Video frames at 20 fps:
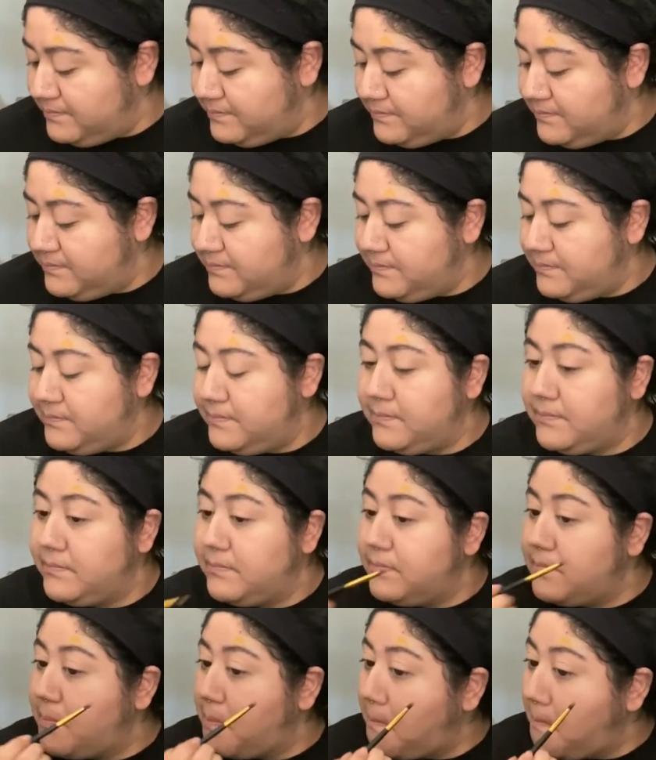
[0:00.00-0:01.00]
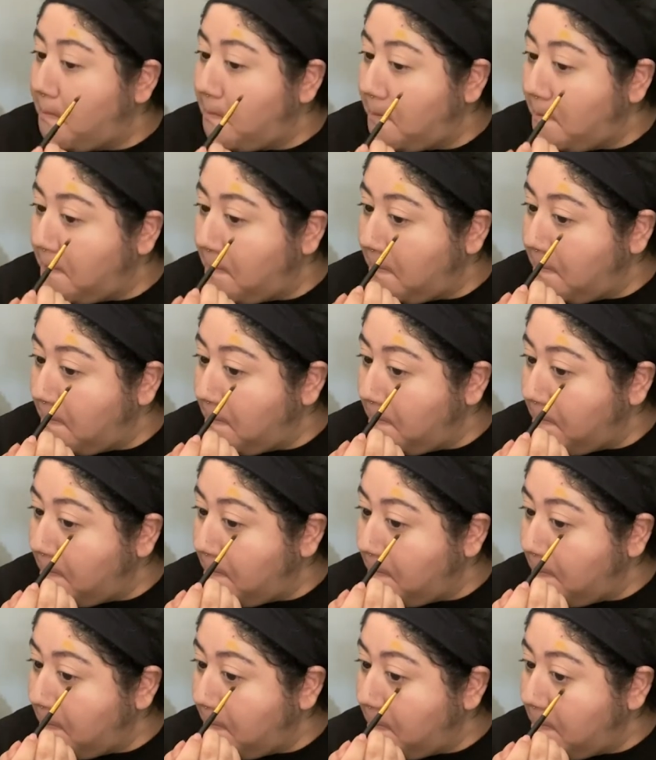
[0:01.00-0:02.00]

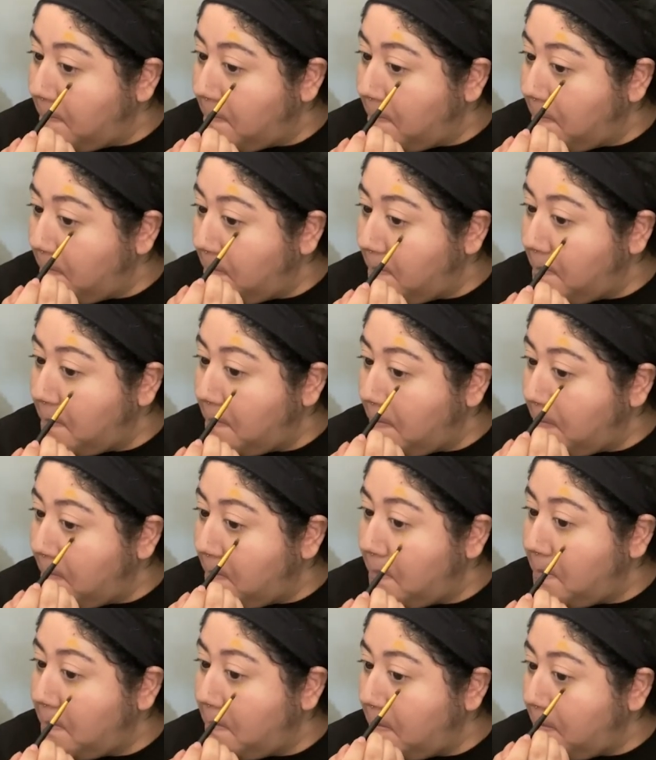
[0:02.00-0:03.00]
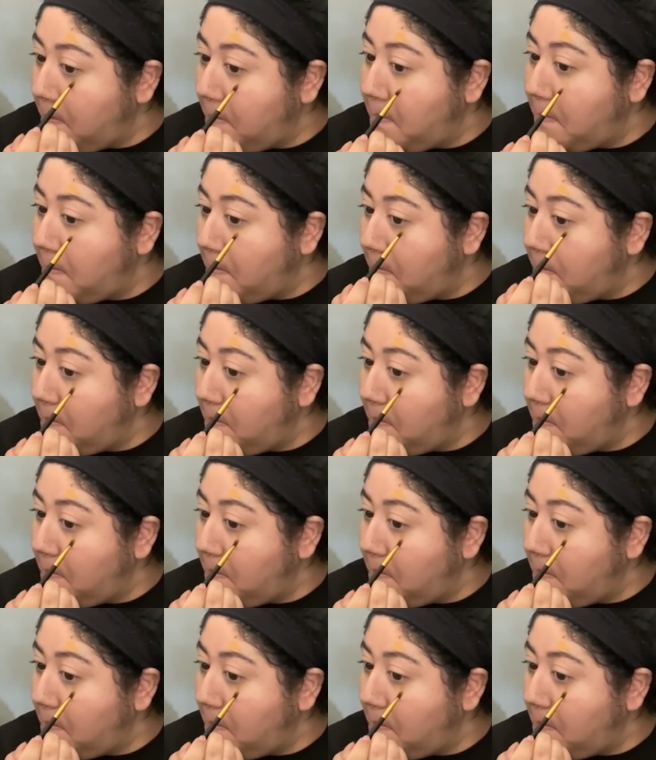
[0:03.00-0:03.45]
Nobody speaks.